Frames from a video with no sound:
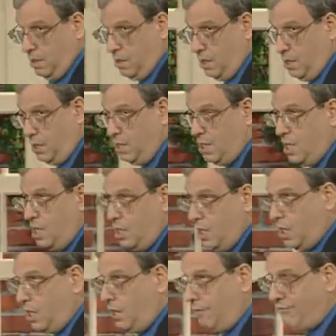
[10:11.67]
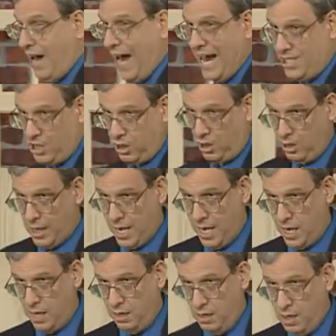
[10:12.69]
a vast
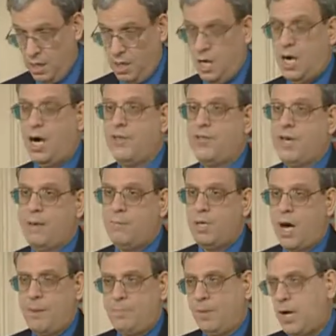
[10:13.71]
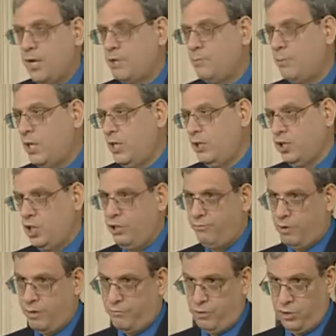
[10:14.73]
clan that monopolized many of the
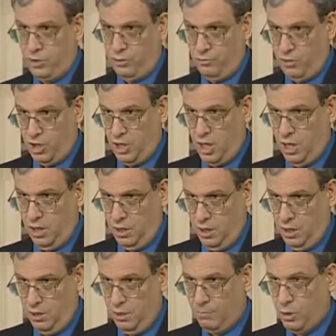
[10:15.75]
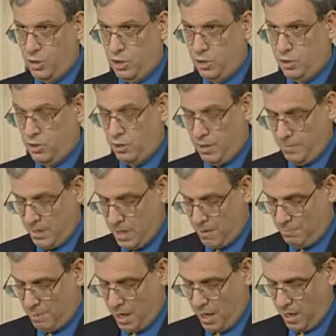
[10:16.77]
chief offices of state in the emerging Islamic
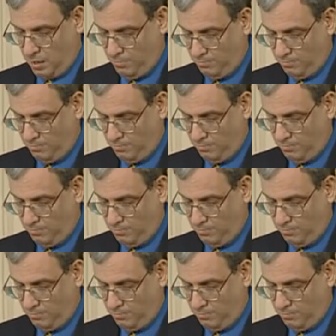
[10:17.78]
Empire.